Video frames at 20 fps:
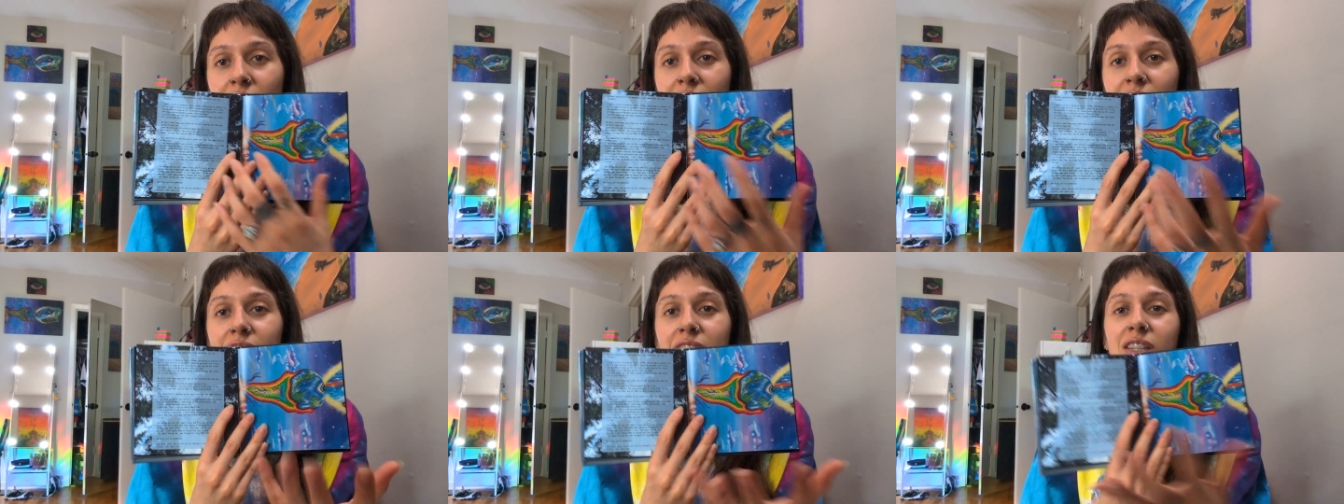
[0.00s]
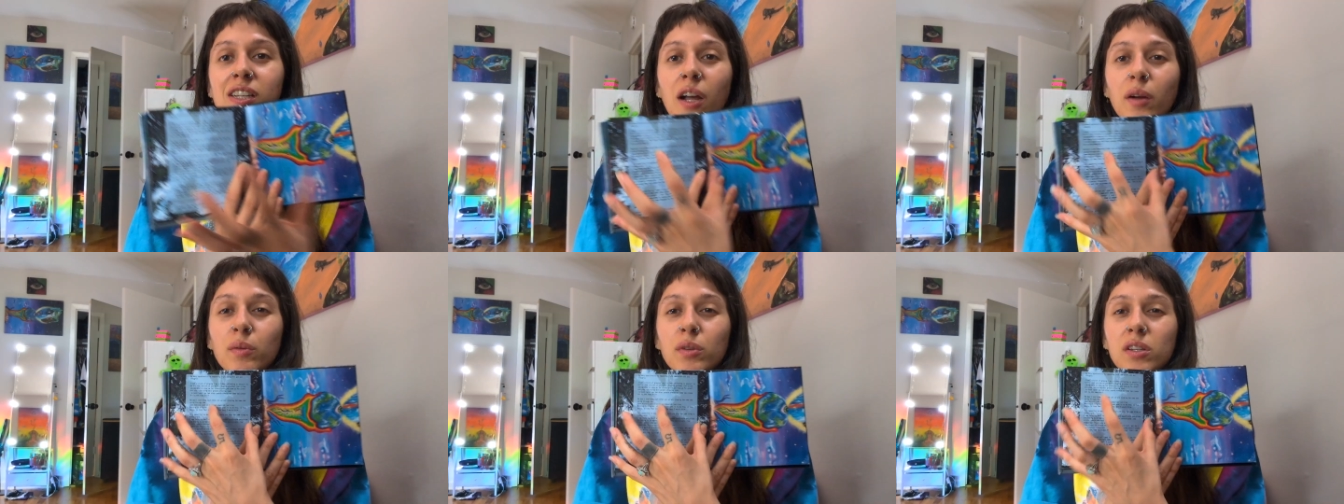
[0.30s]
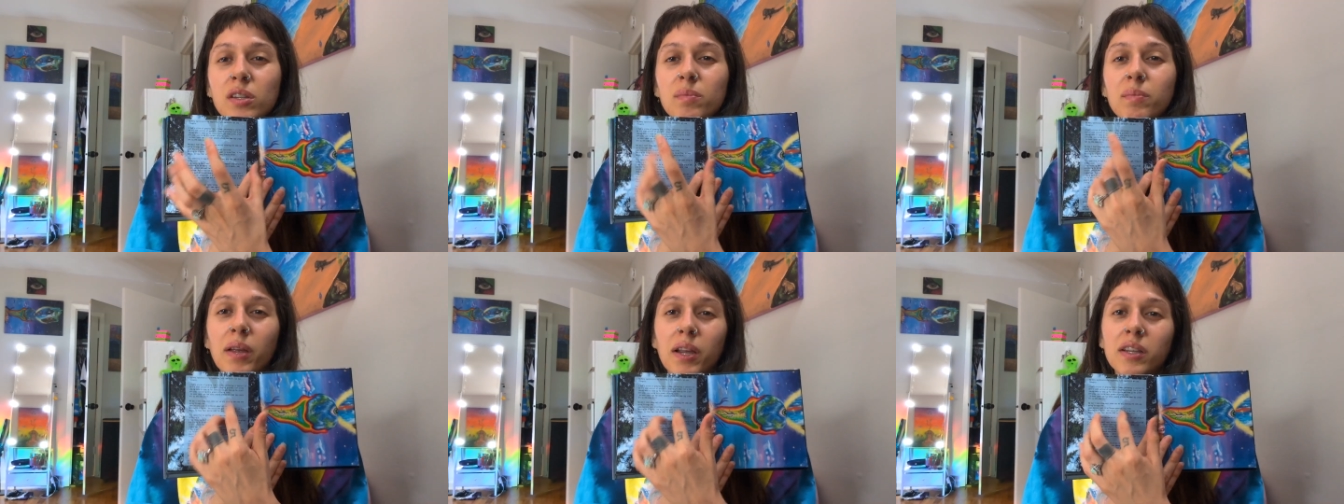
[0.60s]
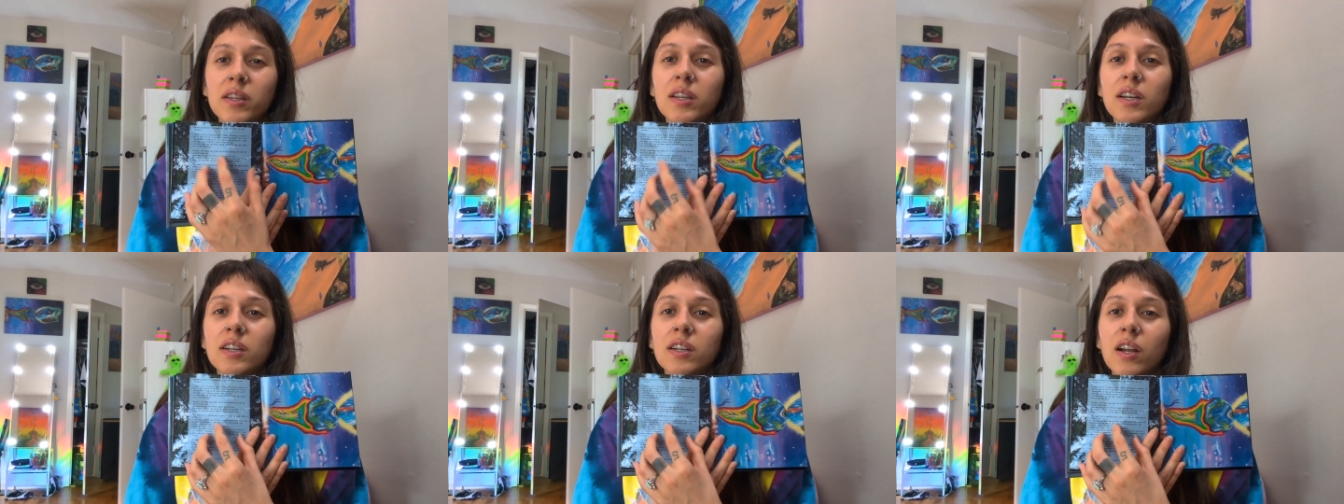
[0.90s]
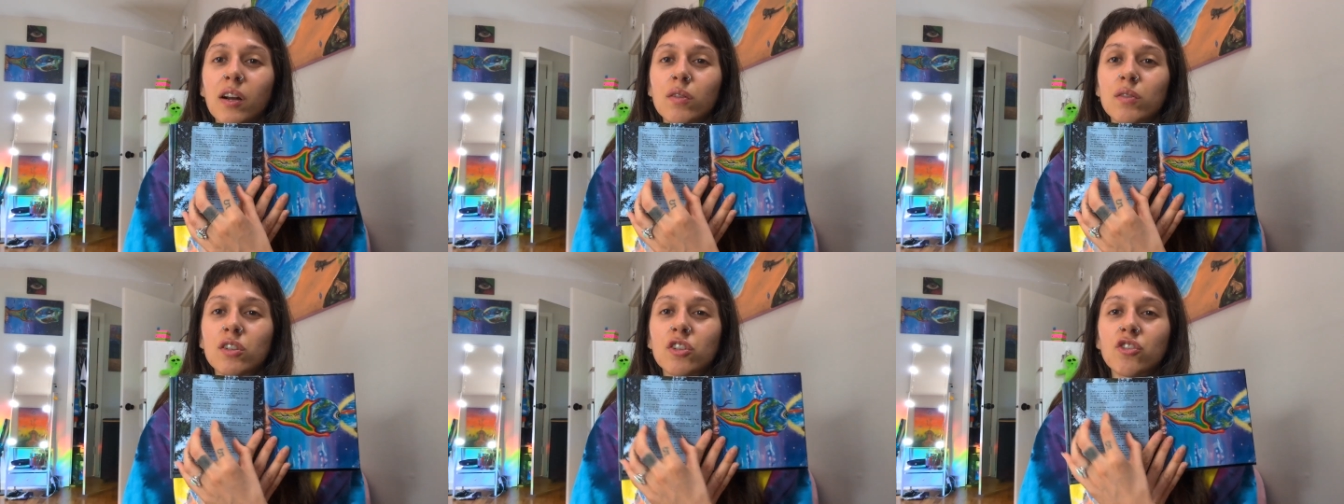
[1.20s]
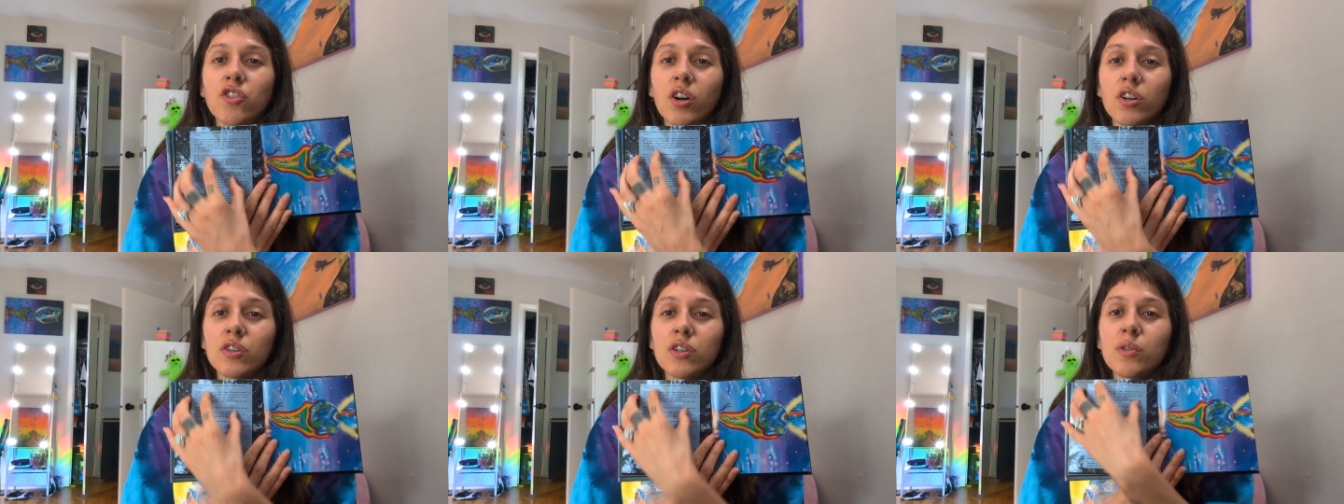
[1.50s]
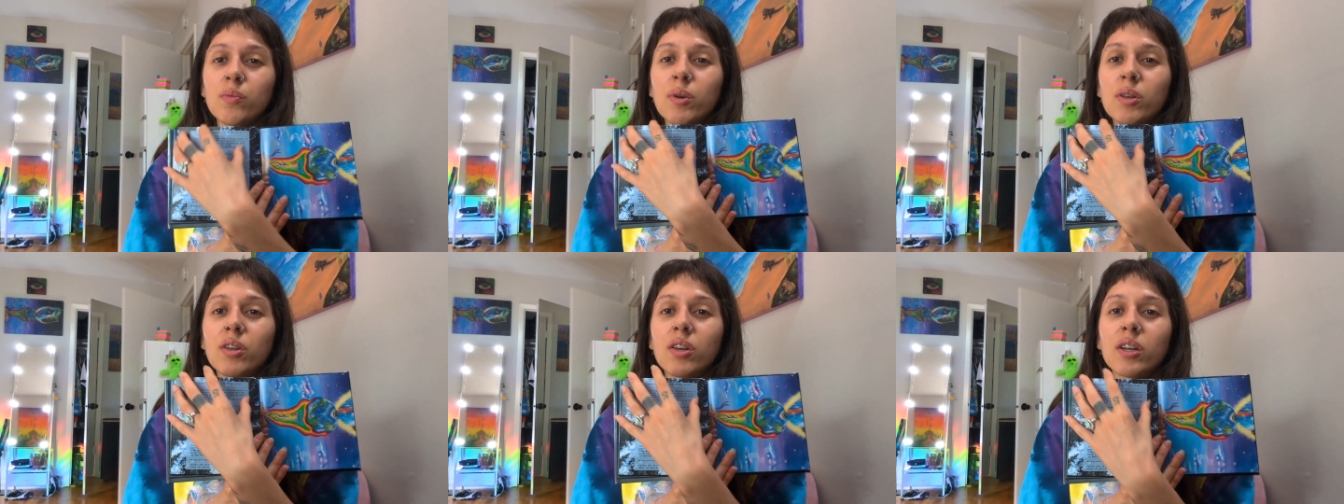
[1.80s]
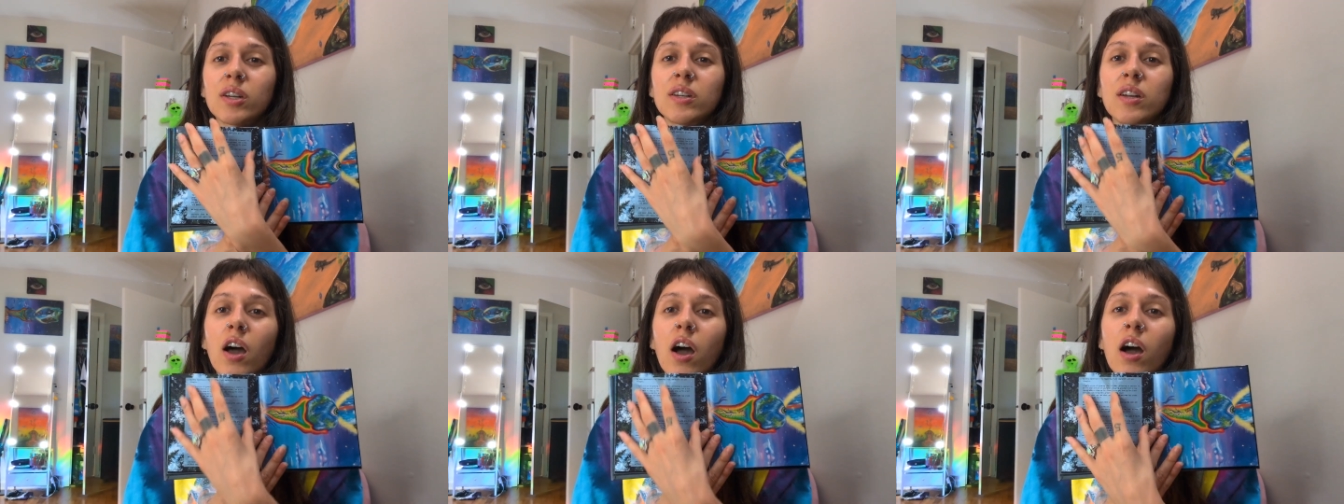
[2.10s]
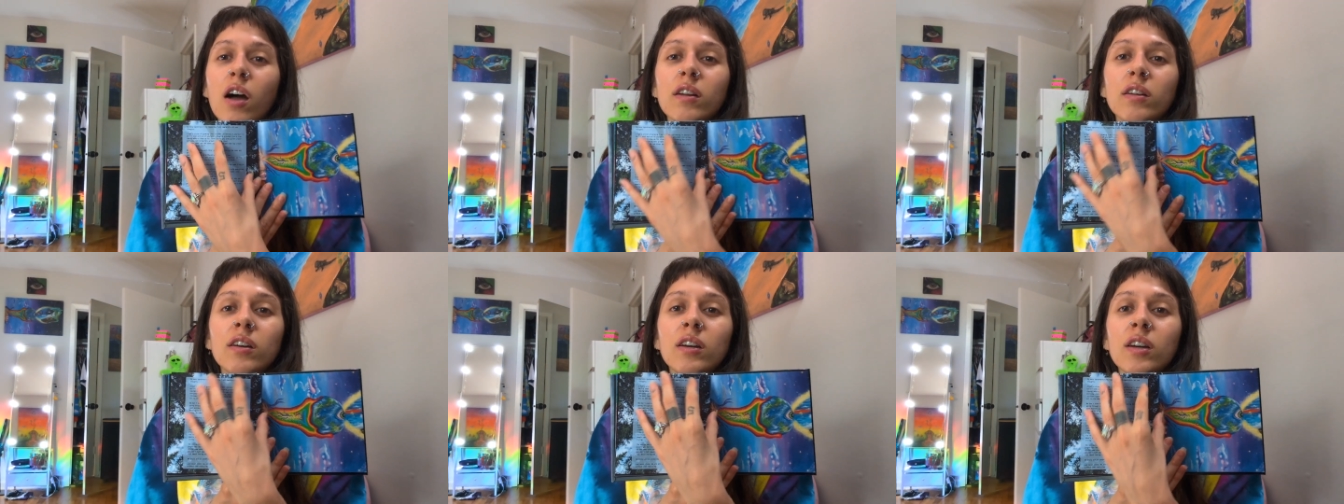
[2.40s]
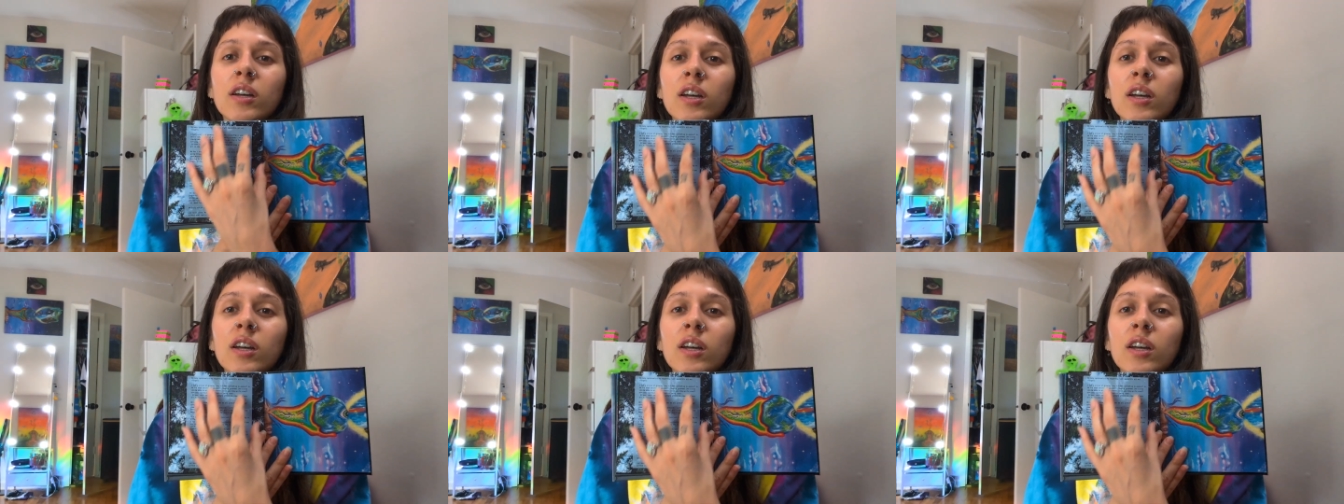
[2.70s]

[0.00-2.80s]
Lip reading: because that was the main thing that I was struggling with, like not